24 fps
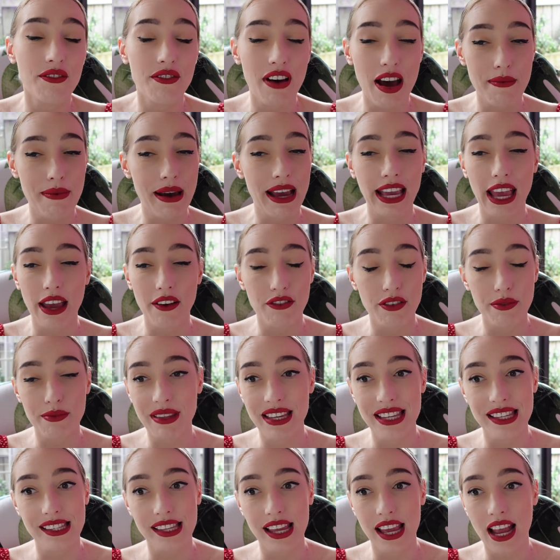of vibe I get from
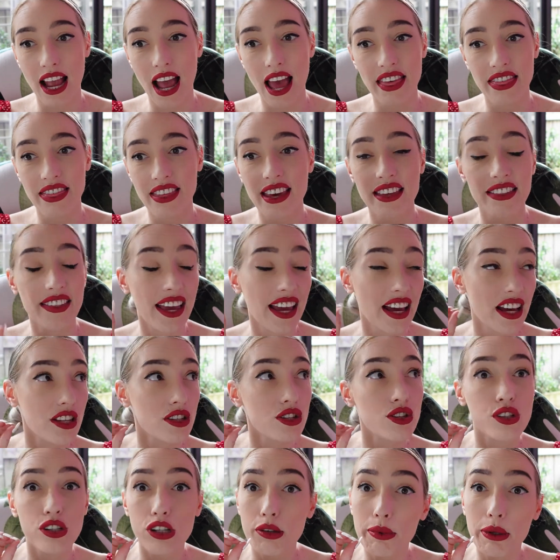this thing. I think they are
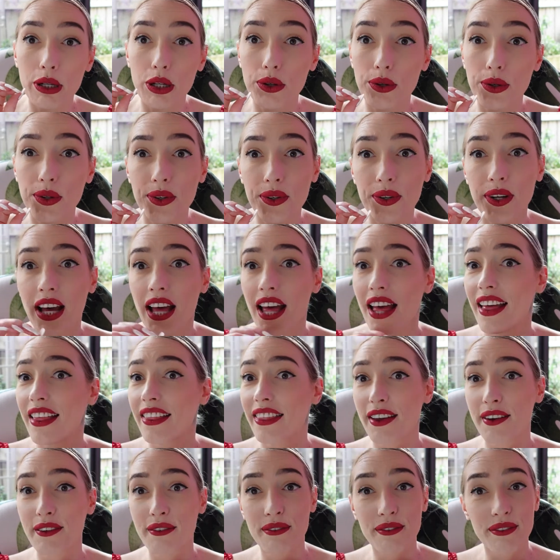super cool.
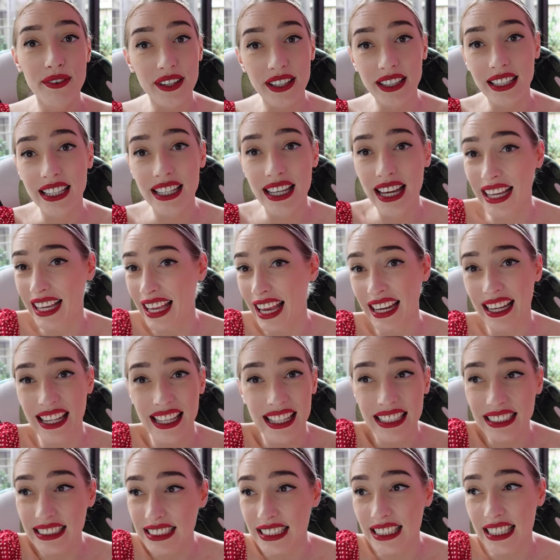They're really, again,
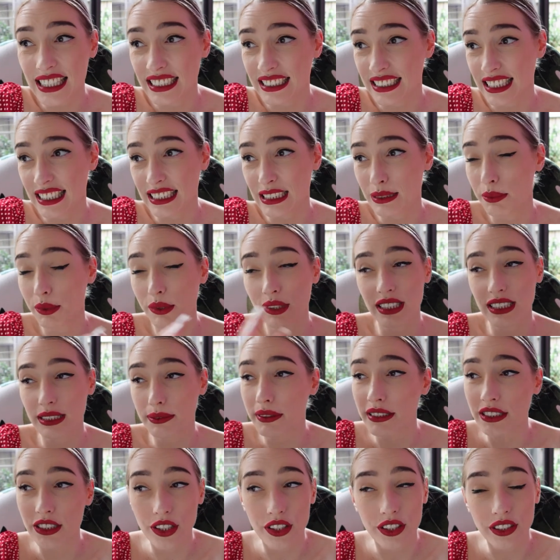easily accessible. This
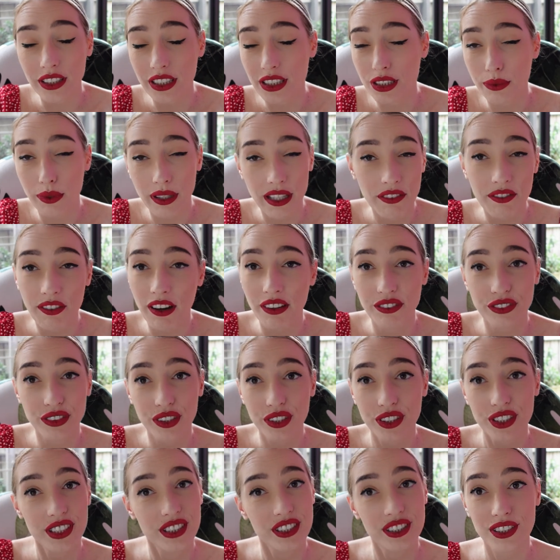one's only
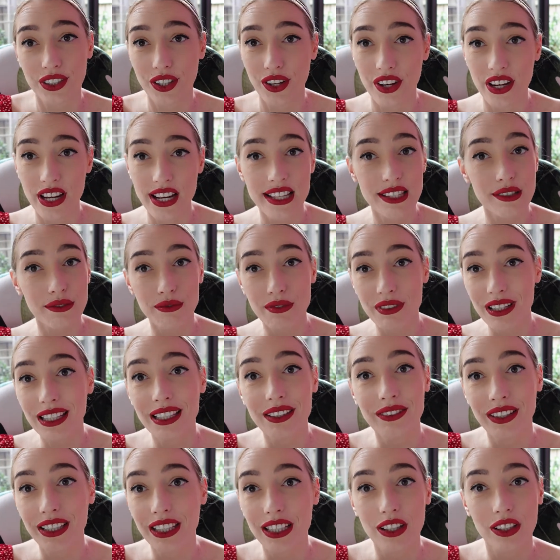$25, so it's
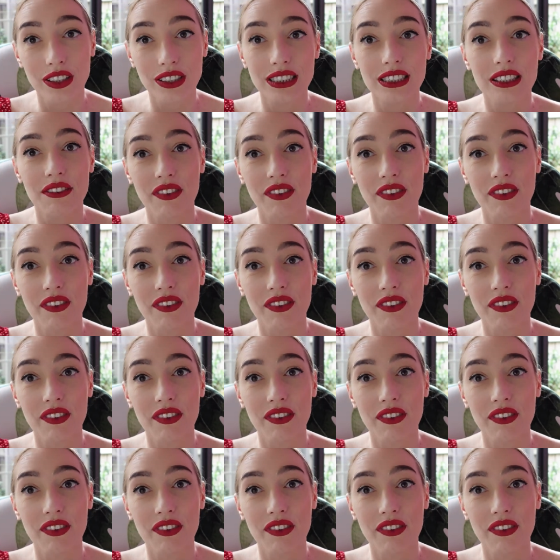really, really cost